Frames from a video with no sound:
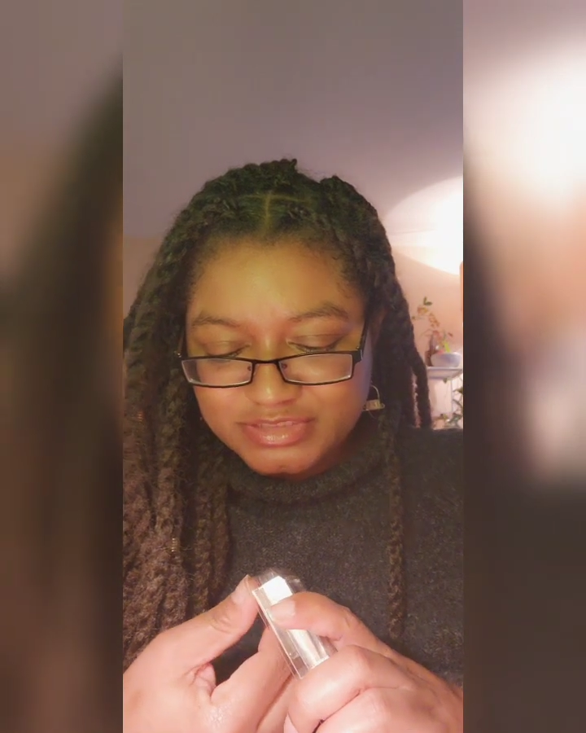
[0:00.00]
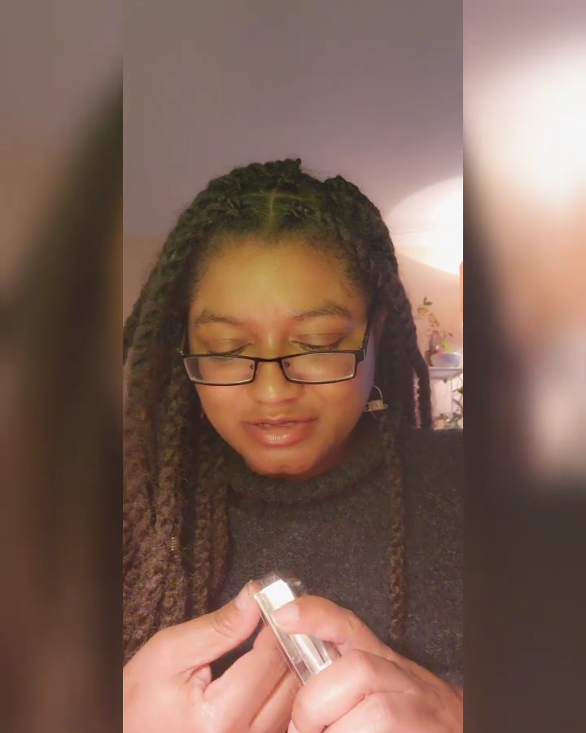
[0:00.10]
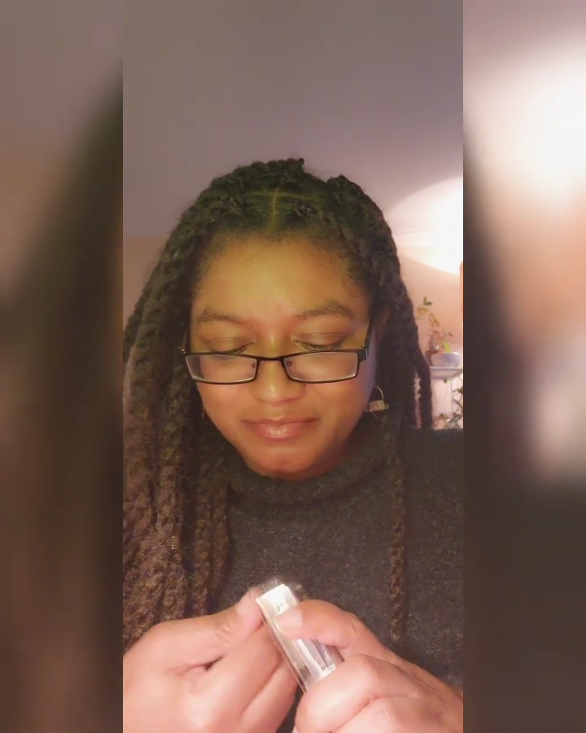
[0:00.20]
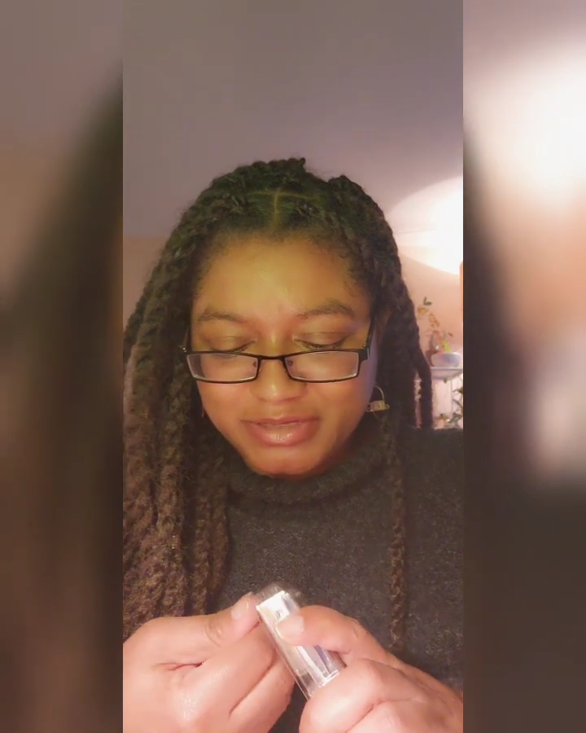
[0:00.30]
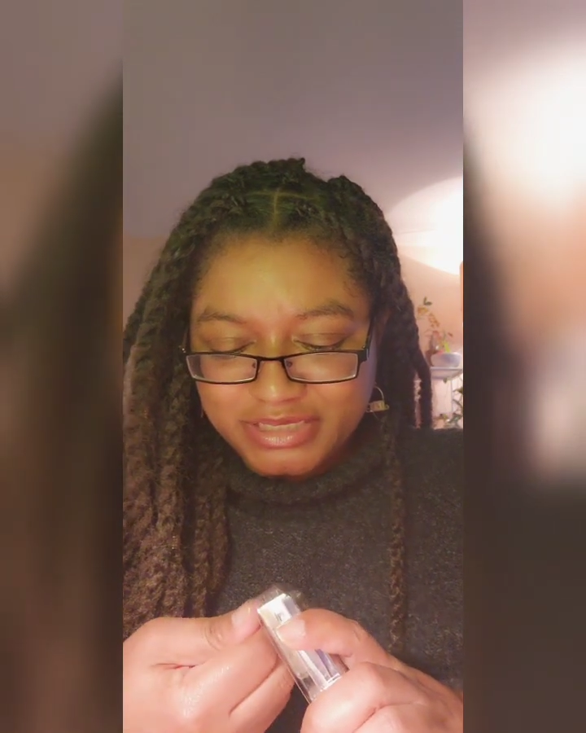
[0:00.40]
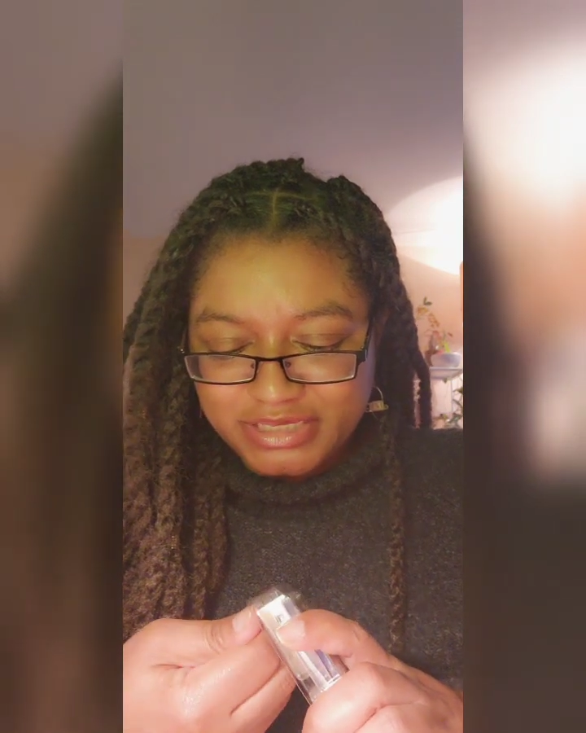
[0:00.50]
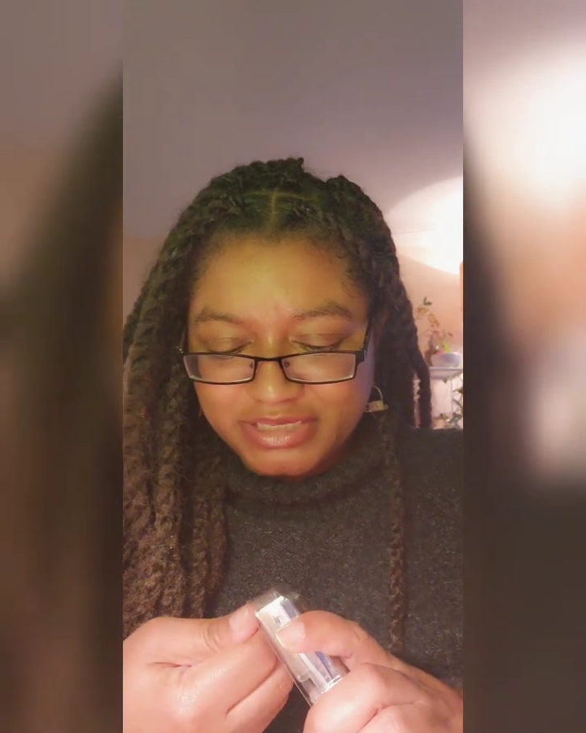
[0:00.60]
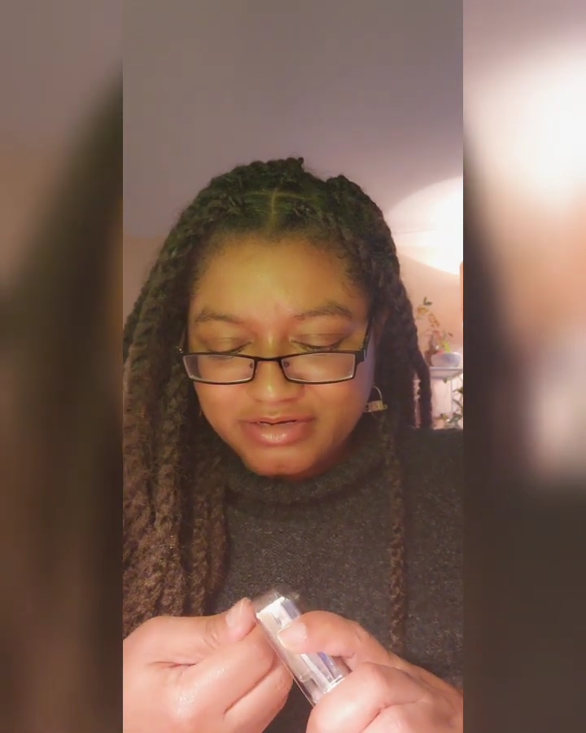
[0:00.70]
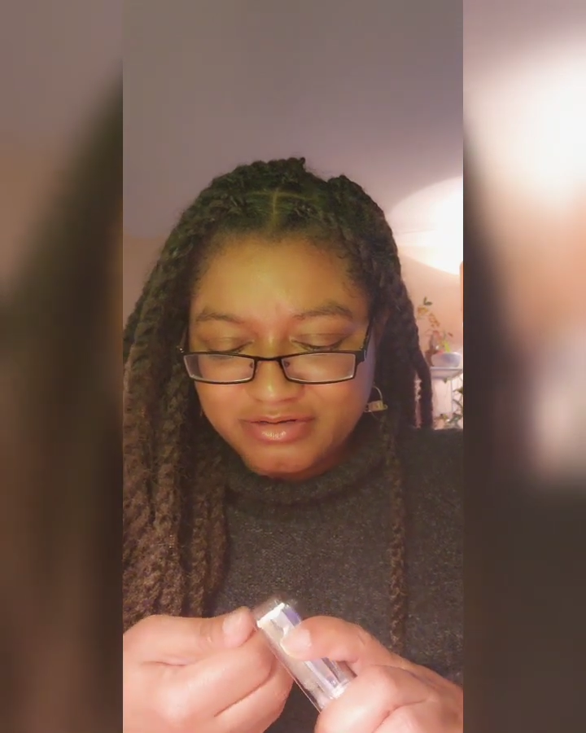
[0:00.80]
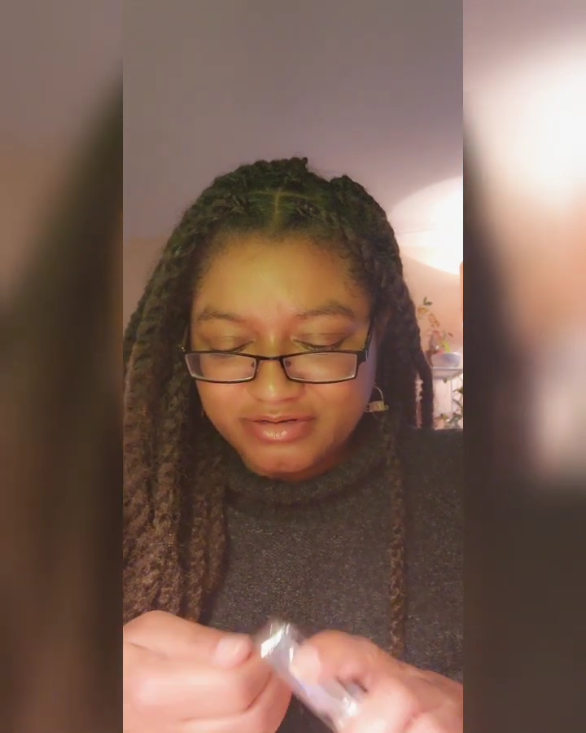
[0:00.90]

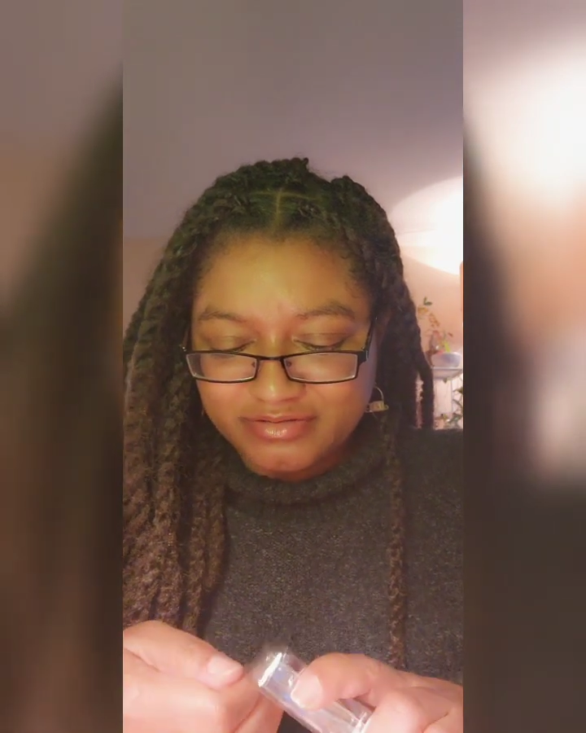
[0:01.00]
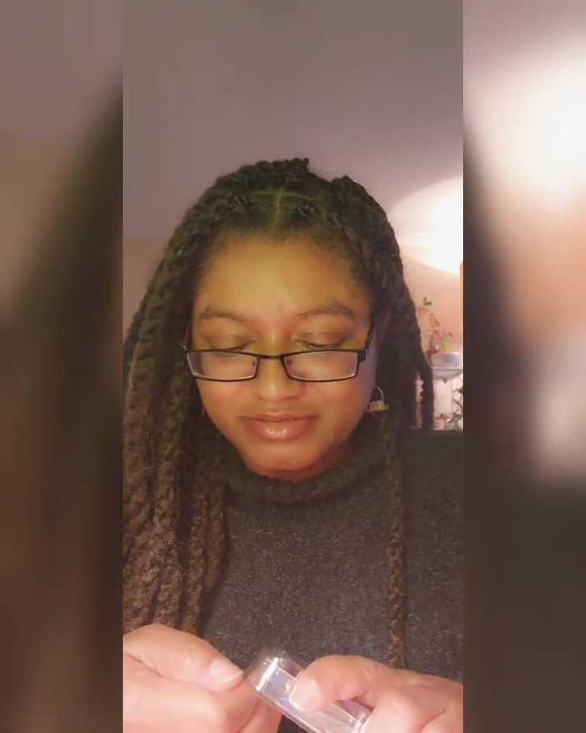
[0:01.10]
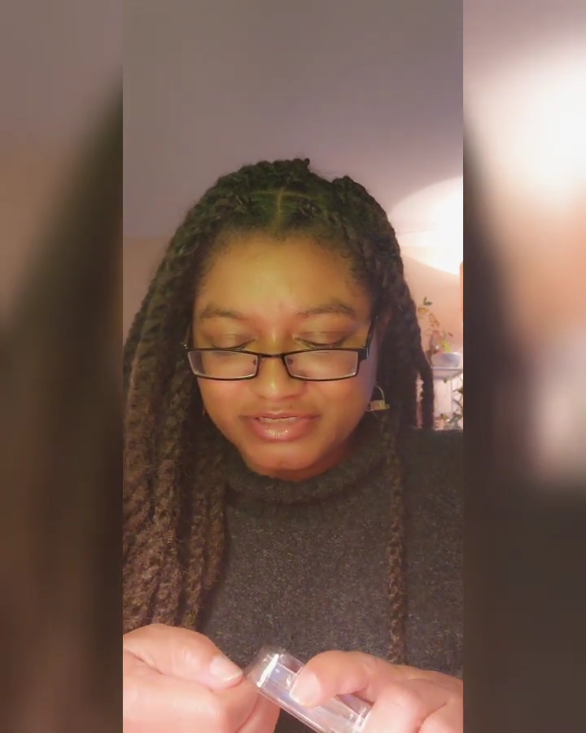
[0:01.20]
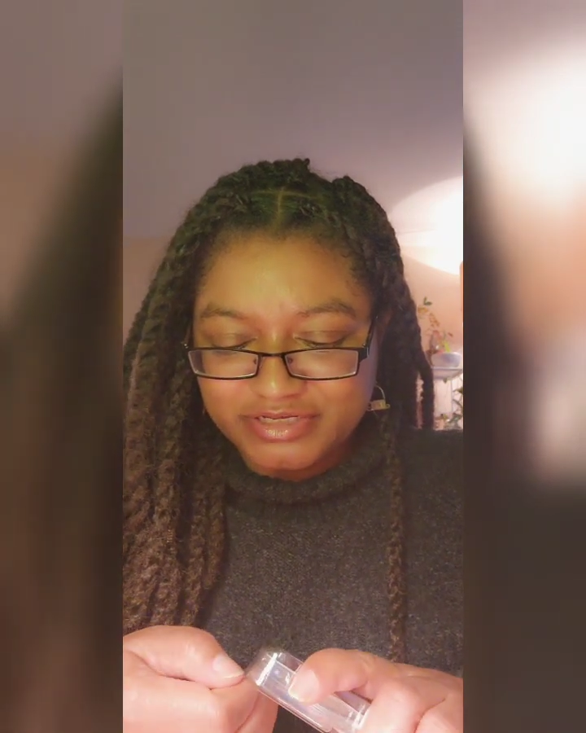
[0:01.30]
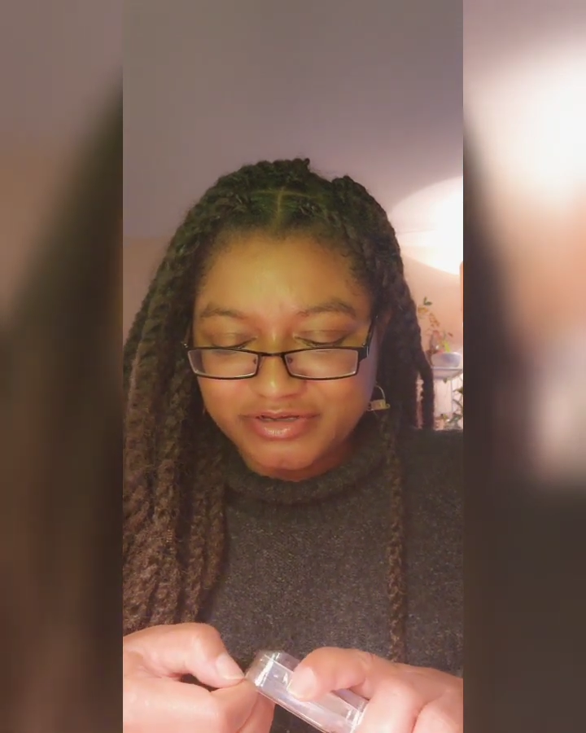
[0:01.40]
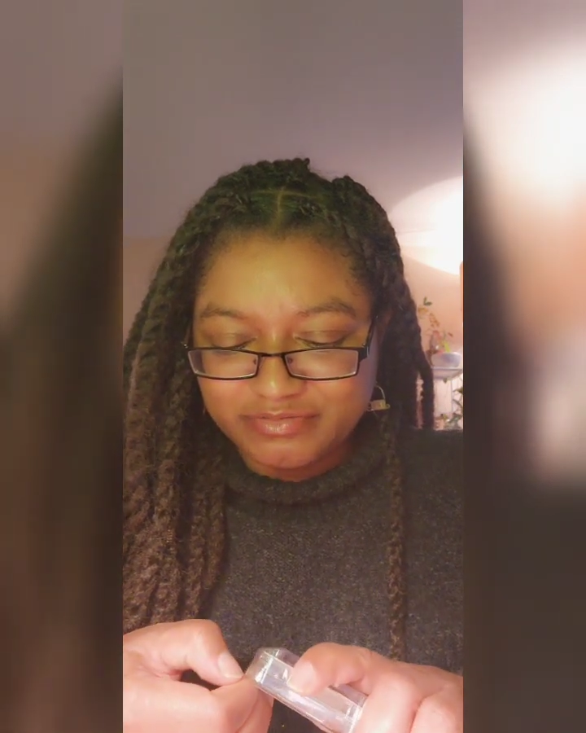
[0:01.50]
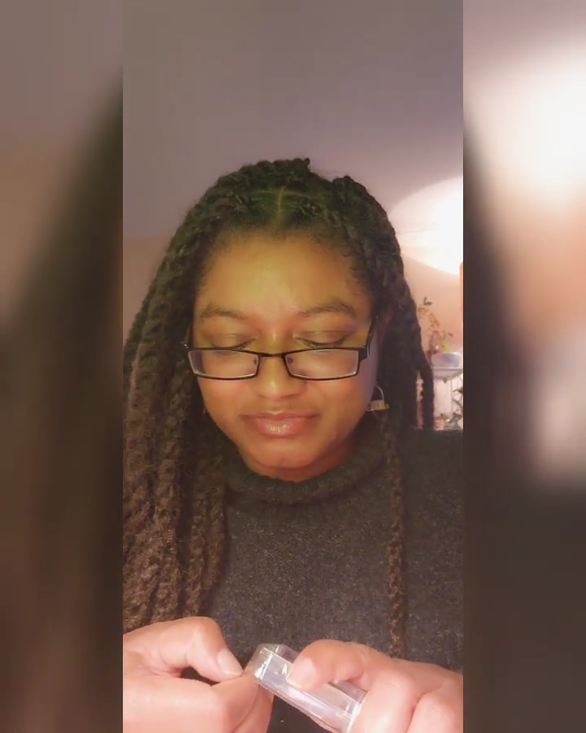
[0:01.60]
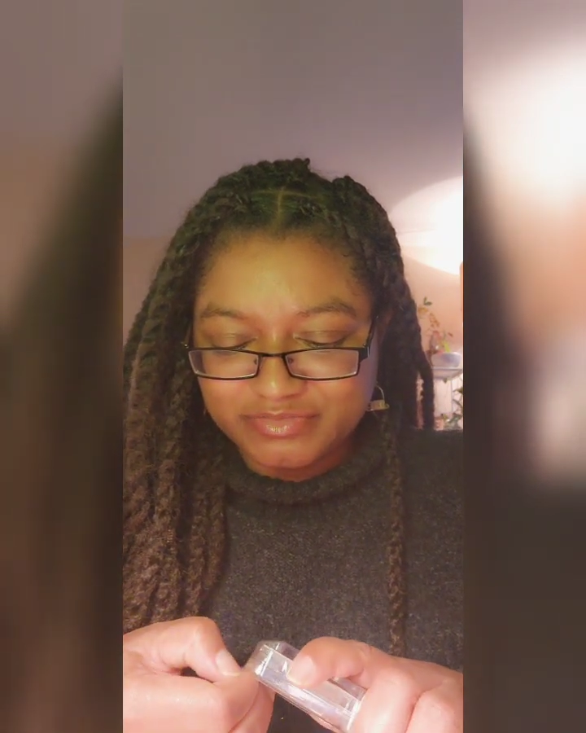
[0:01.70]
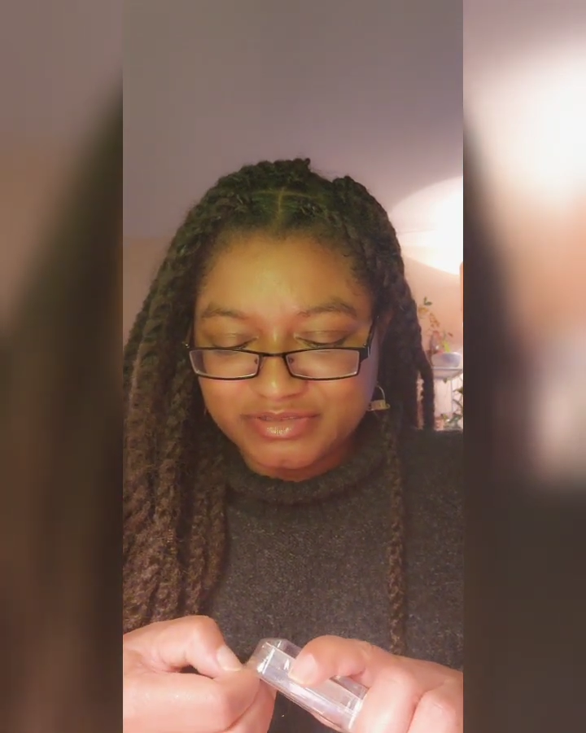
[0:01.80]
But you know,